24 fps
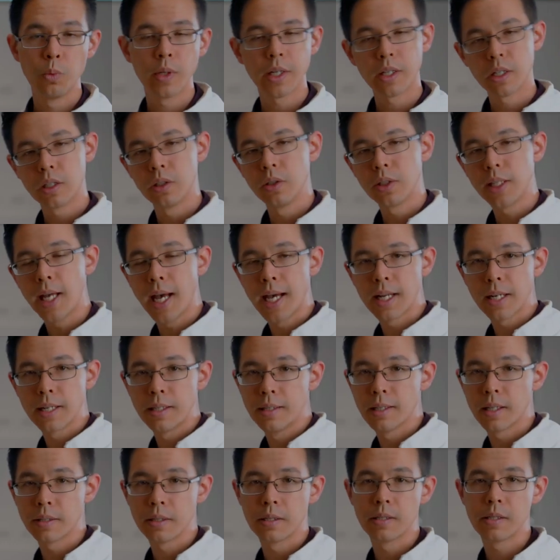We're going to look at
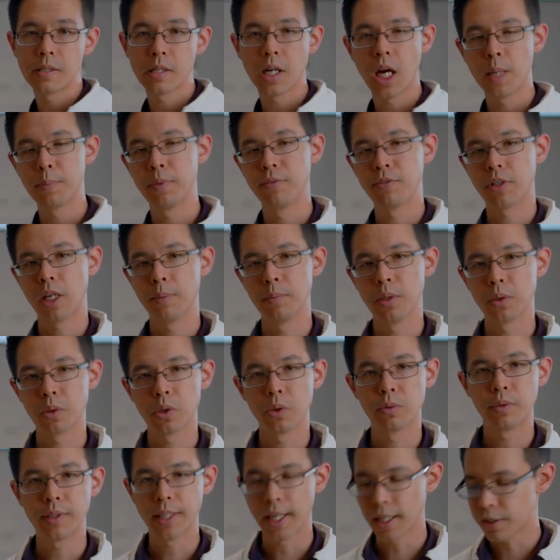another type of
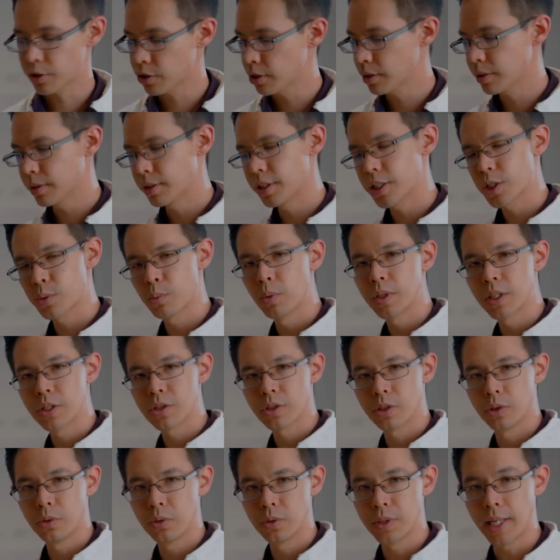chemical reaction. This one
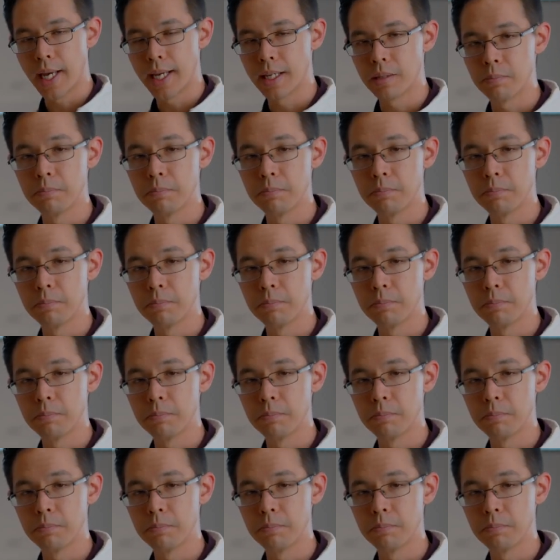is called a